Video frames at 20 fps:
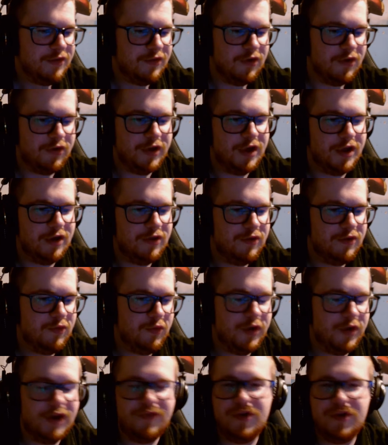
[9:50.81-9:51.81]
So yeah,
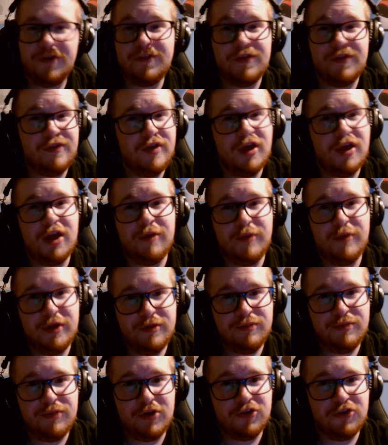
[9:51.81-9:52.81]
we never get to see
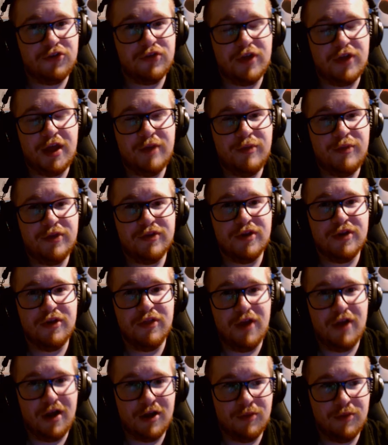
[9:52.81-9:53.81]
Amy because Amy's an
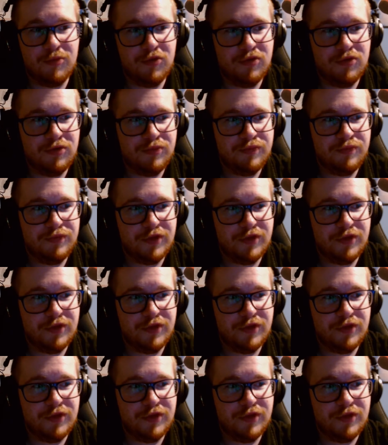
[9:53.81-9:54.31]
unlockable